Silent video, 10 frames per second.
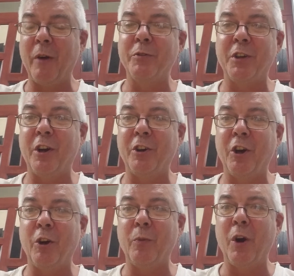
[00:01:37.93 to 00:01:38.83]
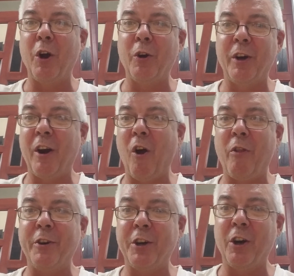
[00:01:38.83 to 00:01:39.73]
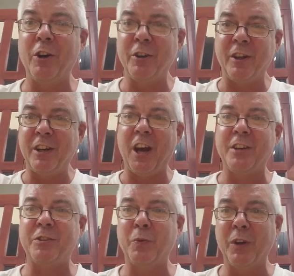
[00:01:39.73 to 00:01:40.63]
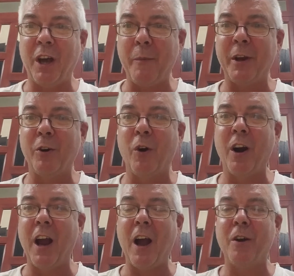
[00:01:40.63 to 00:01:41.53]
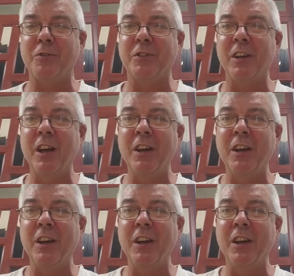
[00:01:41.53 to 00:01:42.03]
That was on a dirt road, and all the dust would come into our house.